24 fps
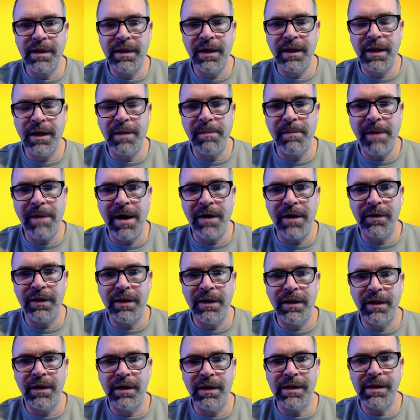think about
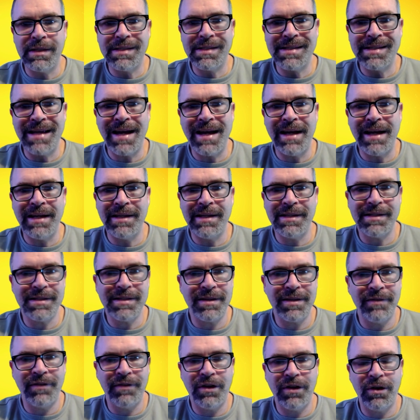the size
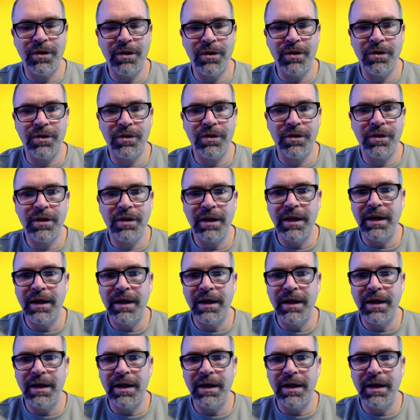of the Earth